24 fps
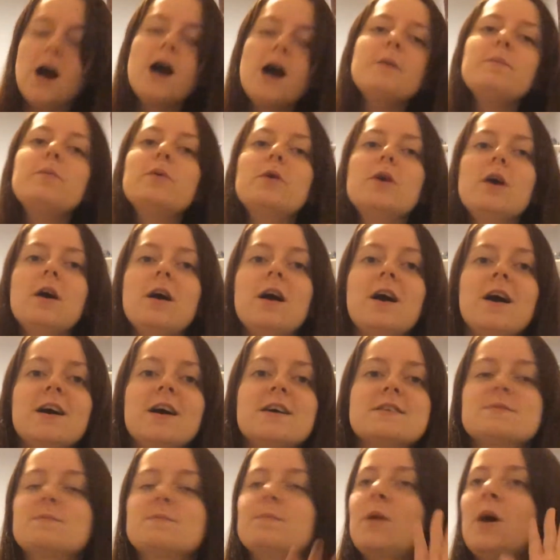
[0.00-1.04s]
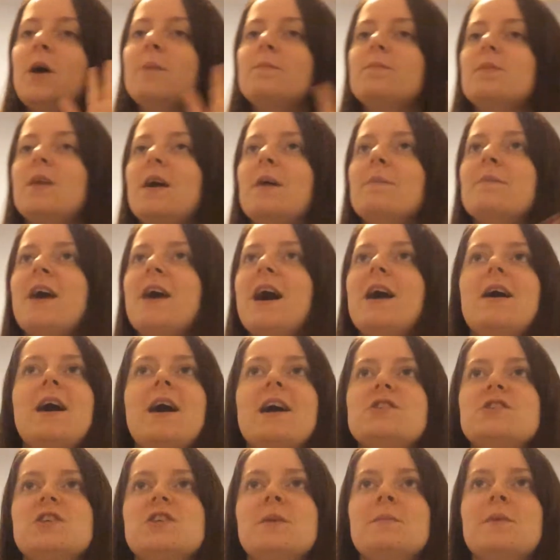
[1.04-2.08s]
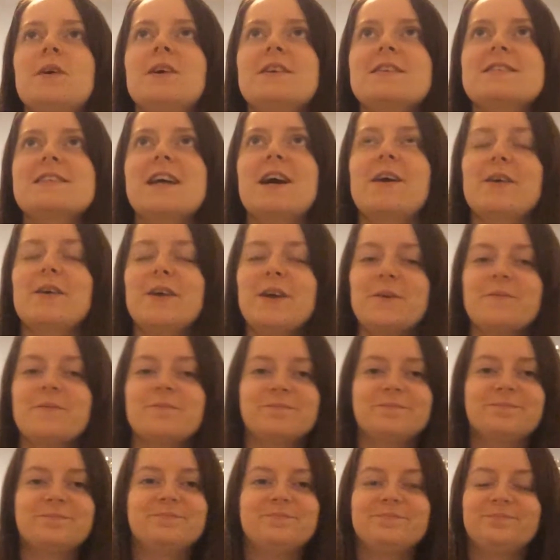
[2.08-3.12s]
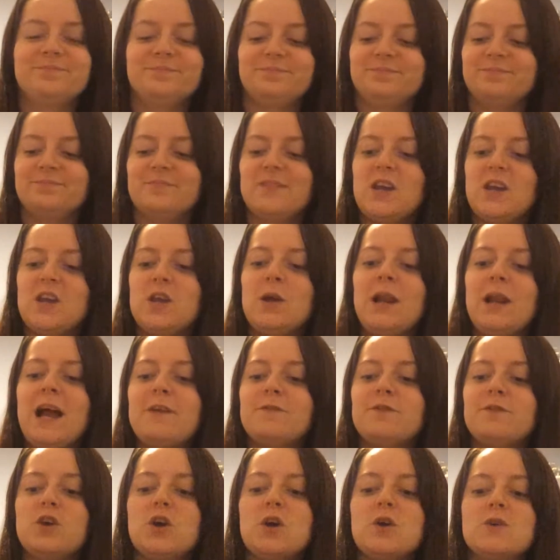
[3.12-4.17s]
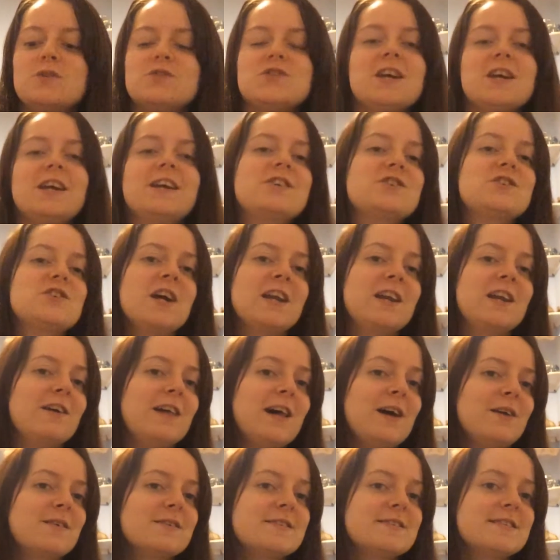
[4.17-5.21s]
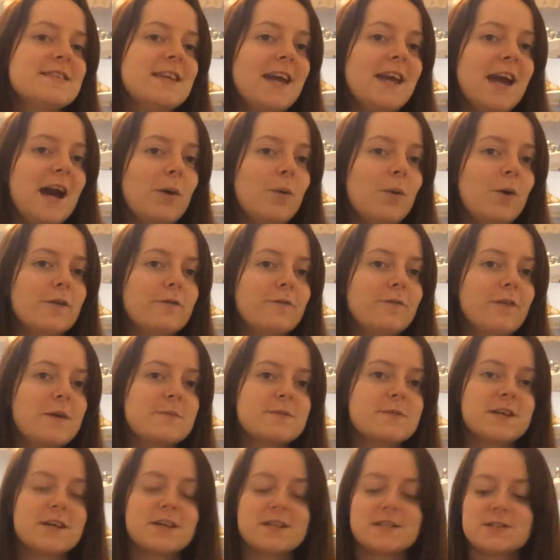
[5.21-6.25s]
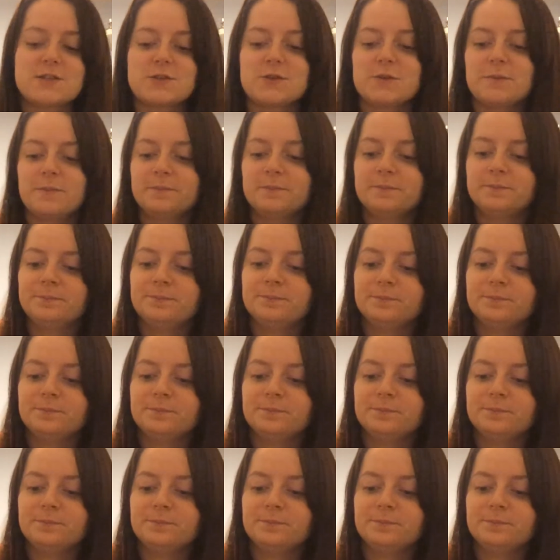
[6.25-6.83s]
I put hers. No, I'm not. Actually, I'm not going to tell you. You'll have to go and check her channel out and see how I've wrapped hers up.